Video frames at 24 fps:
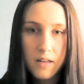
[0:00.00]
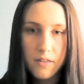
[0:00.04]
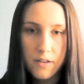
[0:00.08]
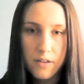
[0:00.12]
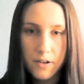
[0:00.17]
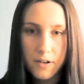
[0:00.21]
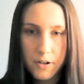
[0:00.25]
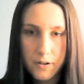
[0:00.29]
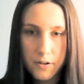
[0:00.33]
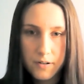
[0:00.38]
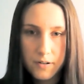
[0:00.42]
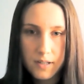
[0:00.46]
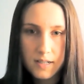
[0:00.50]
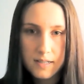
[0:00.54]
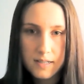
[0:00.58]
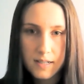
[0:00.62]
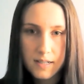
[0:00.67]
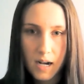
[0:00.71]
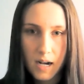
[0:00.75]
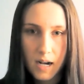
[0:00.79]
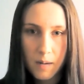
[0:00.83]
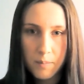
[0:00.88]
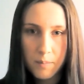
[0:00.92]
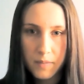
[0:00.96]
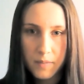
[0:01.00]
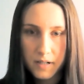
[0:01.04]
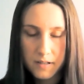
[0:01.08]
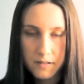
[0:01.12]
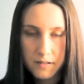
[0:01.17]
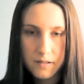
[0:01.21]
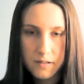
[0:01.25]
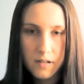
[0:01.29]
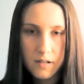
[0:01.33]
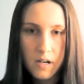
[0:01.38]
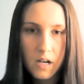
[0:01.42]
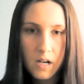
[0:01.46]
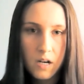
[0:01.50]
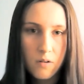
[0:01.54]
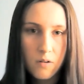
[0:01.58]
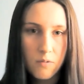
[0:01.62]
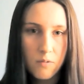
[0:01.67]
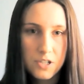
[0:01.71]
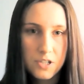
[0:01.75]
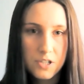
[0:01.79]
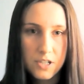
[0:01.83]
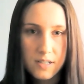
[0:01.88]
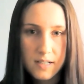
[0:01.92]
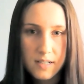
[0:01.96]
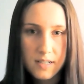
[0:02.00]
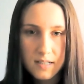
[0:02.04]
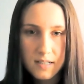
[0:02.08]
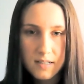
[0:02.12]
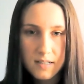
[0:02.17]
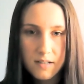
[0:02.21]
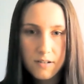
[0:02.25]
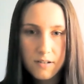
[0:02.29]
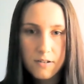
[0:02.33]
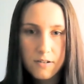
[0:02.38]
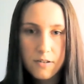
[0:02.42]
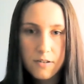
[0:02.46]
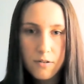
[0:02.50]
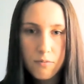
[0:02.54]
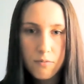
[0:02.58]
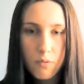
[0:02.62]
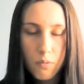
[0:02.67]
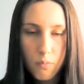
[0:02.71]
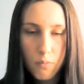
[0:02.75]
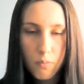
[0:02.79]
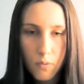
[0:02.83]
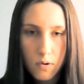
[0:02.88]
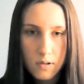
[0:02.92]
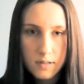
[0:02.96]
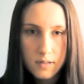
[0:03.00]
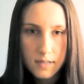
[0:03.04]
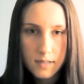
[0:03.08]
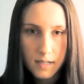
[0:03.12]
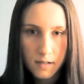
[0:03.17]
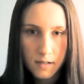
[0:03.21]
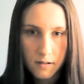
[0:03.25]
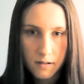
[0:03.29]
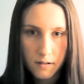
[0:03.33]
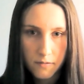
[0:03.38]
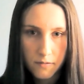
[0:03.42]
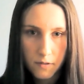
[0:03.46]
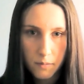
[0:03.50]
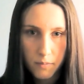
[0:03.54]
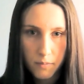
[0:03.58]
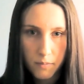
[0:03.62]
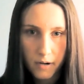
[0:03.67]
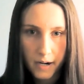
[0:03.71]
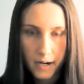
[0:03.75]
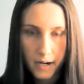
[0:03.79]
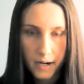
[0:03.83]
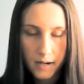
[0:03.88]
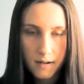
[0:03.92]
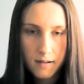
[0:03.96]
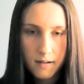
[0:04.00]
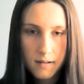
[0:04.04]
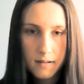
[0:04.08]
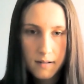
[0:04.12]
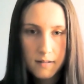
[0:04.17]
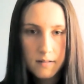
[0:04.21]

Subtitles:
the nucleus accumbens, which is considered the reward center of the brain.